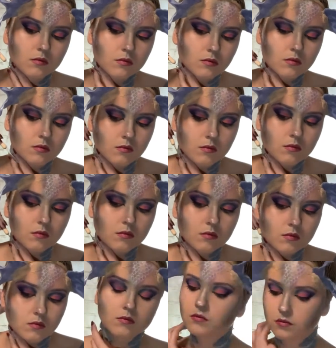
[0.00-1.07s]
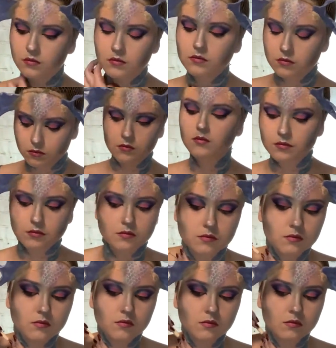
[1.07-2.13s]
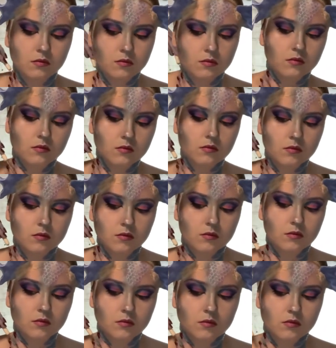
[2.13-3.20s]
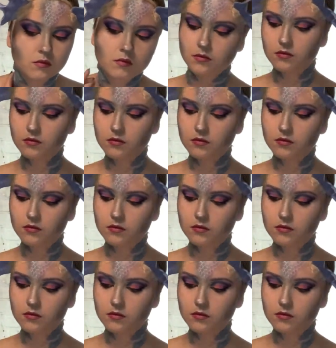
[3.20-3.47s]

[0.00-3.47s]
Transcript: use a sharp tool to do this. I wouldn't recommend it.